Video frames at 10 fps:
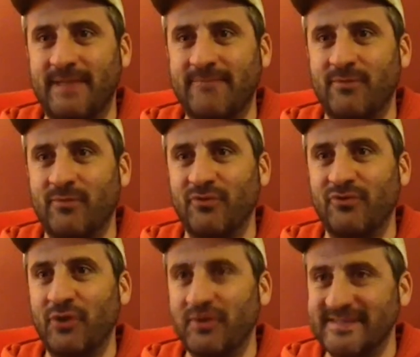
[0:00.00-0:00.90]
people were
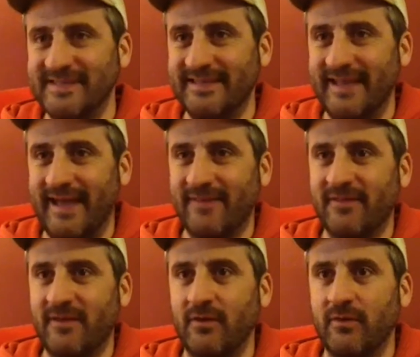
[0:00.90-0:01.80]
noticing
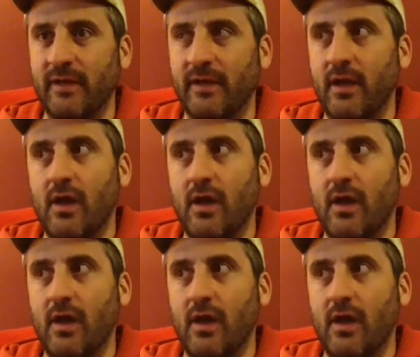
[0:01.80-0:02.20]
that they were like,